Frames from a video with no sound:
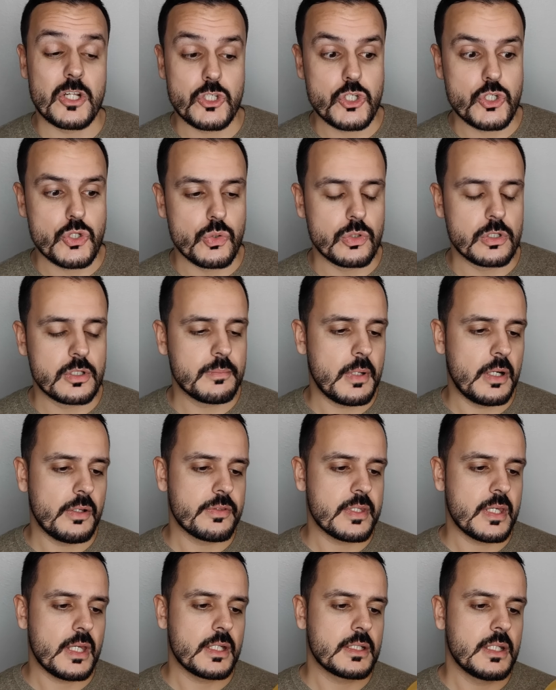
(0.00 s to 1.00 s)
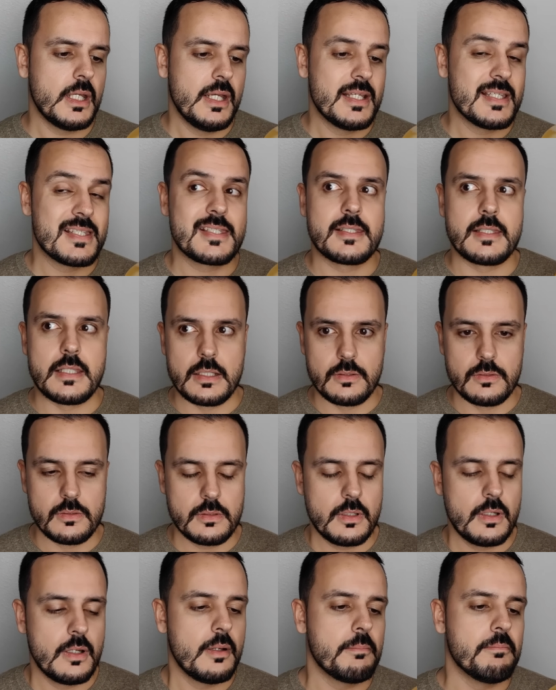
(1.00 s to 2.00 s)
sure about that
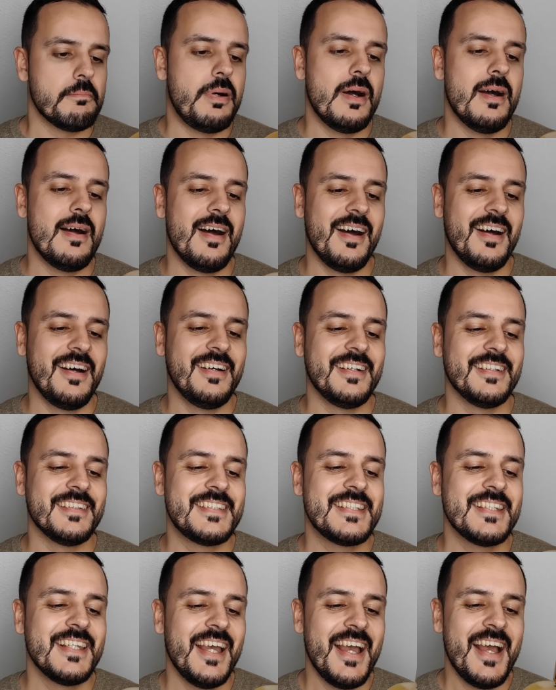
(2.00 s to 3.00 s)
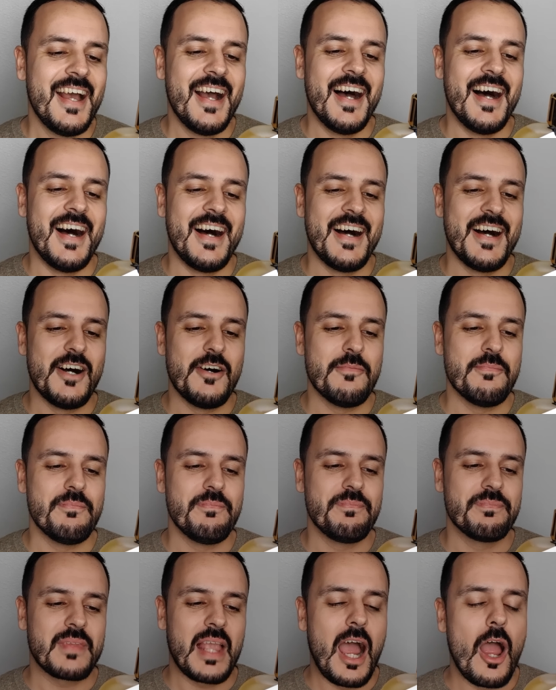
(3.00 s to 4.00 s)
still, but
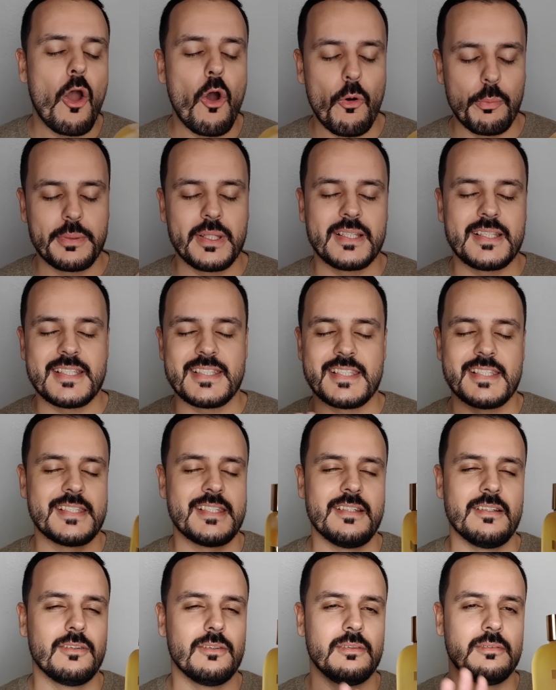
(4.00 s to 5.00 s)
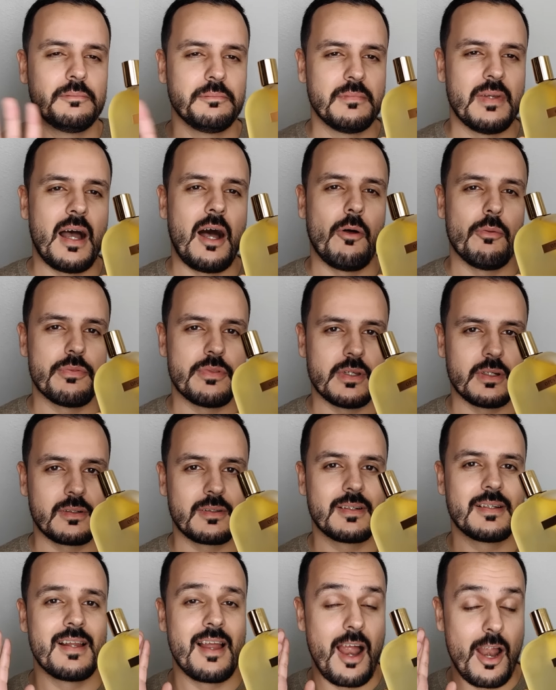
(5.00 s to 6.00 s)
I hope that this is still out
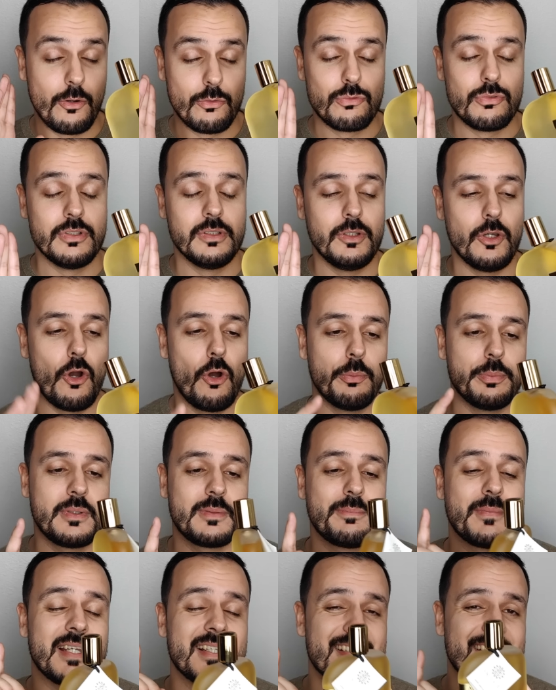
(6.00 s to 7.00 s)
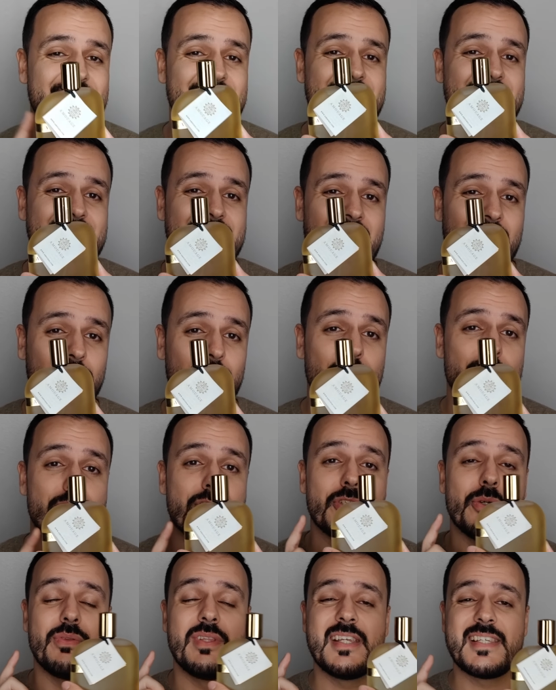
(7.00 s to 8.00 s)
there. I really hope, because this is that good.
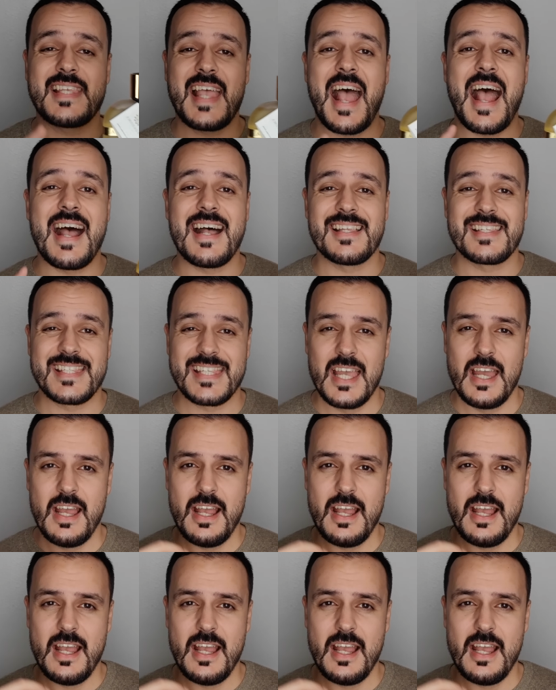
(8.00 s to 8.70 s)
So this has